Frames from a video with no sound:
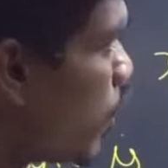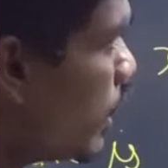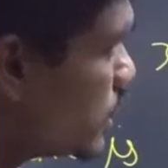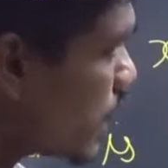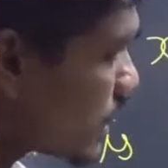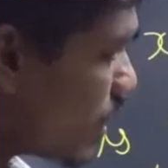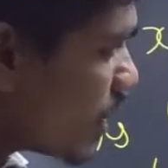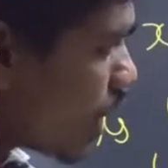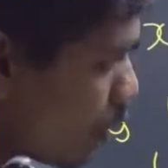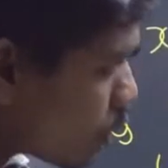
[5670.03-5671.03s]
points are
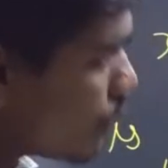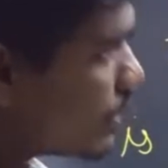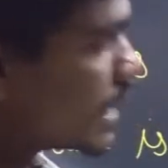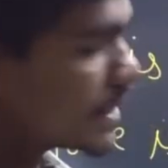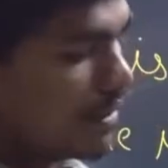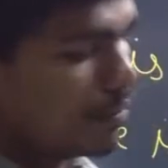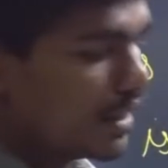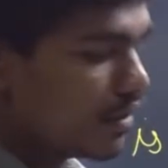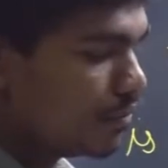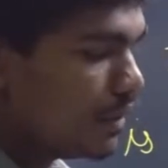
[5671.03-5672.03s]
coming out of this xy
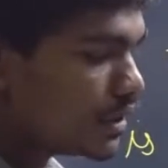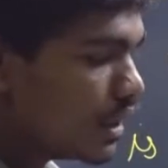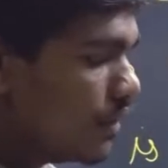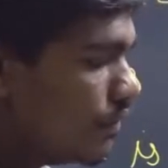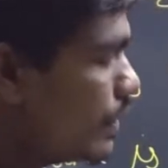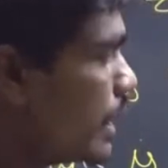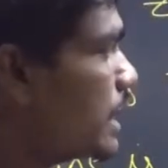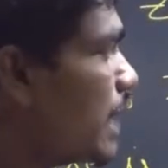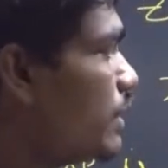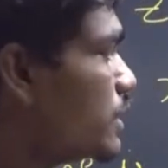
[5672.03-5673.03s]
plane, means we are
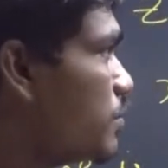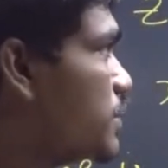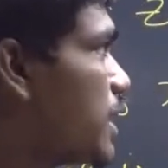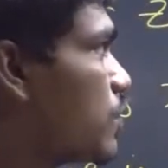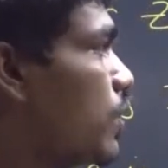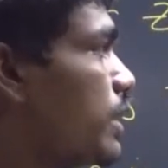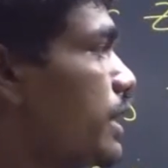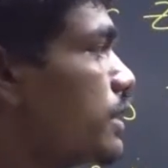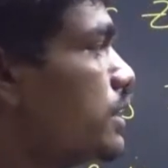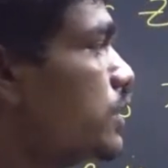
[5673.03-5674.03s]
having some z
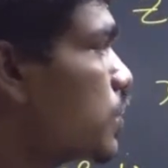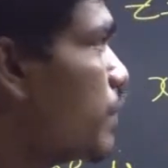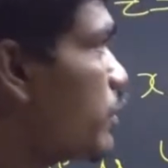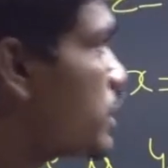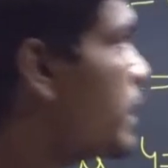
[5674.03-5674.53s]
coordinate. So if you